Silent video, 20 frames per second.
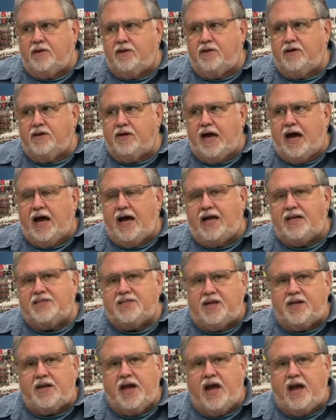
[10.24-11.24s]
guys
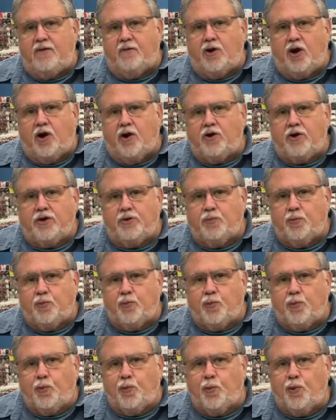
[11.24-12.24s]
that aren't
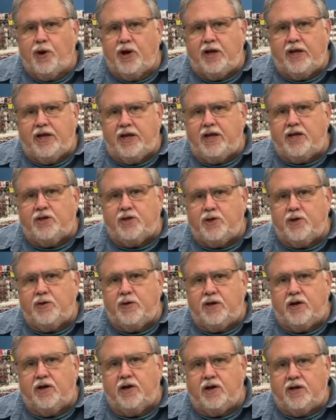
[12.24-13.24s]
really into it
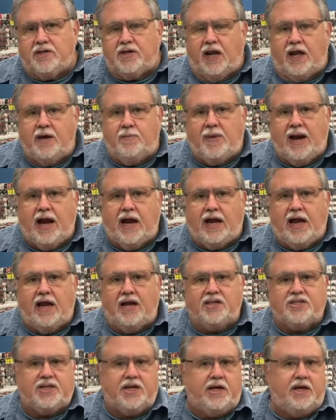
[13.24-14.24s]
are going to lay back out
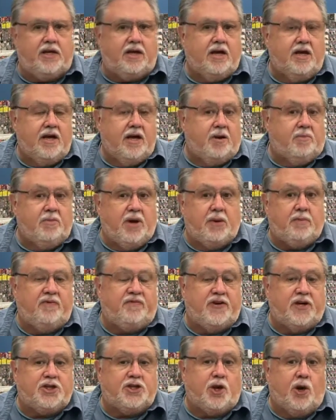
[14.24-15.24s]
of this heat, maybe
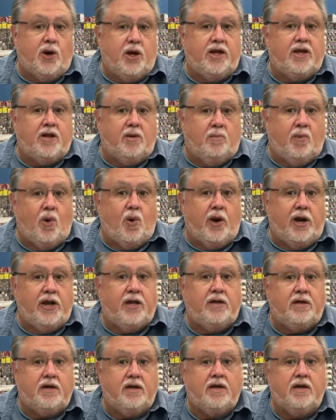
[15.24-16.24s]
fish early in the morning,
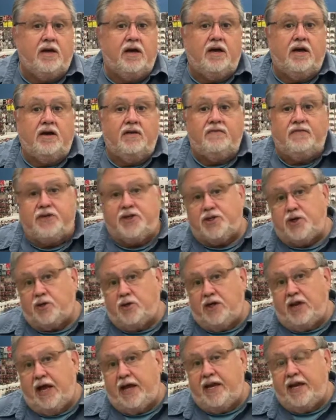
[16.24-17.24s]
fish
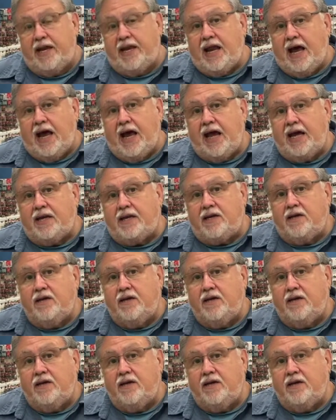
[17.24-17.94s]
late at night.